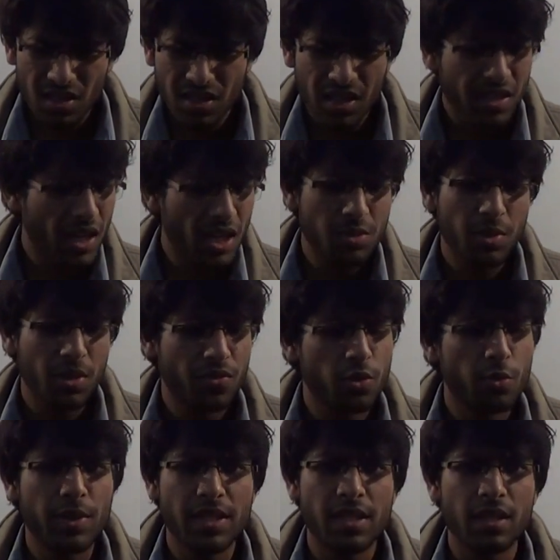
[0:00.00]
Then he asked me a
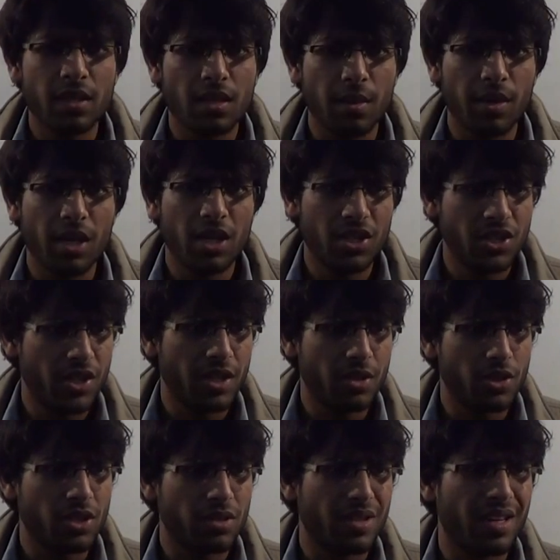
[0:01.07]
few basic chemical engineering
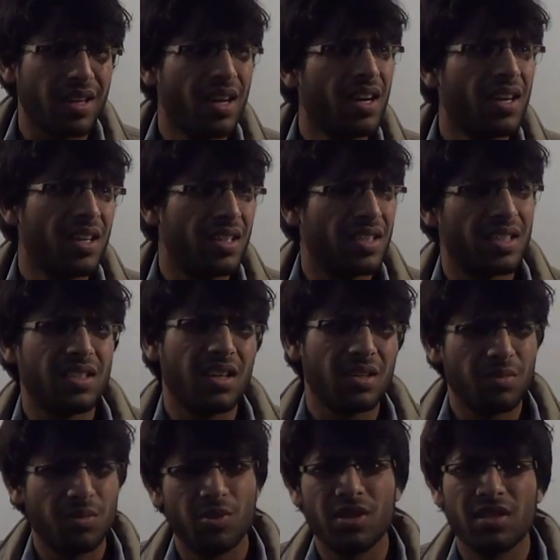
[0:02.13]
questions. He just
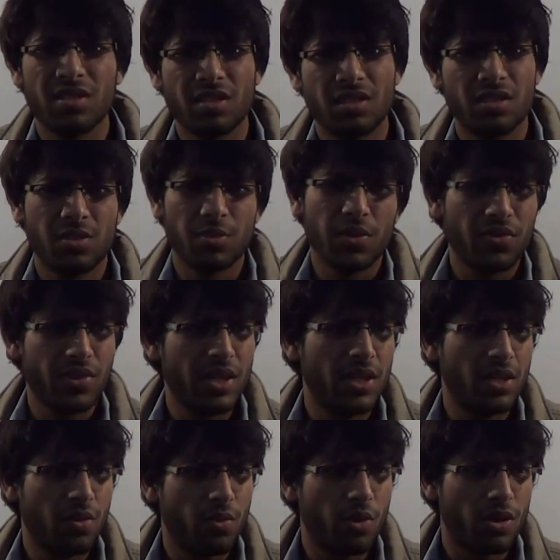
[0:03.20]
asked me what is the specific
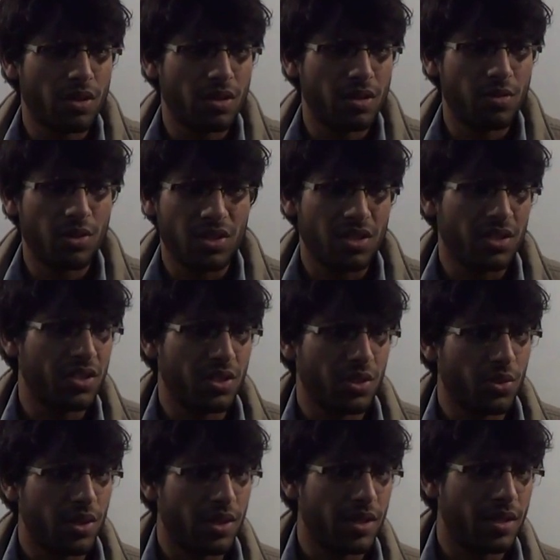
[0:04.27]
heat of water, what's its
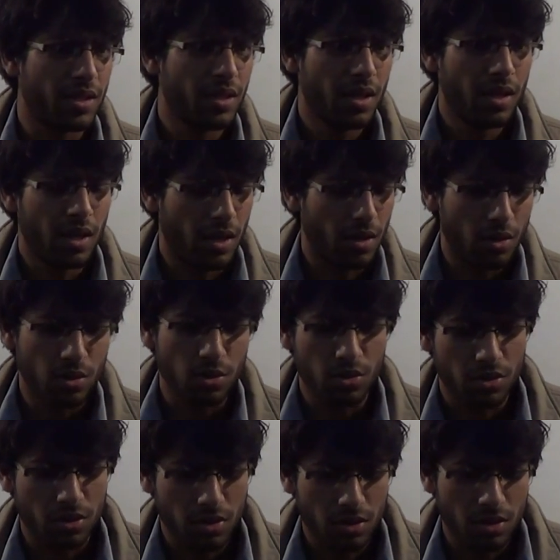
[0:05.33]
unit, and all
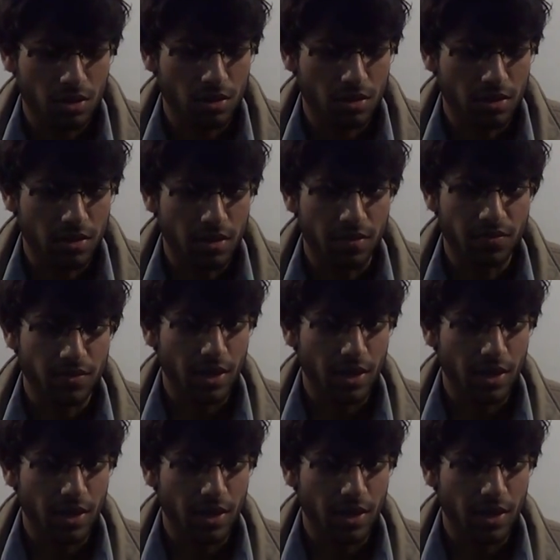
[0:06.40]
those stuff.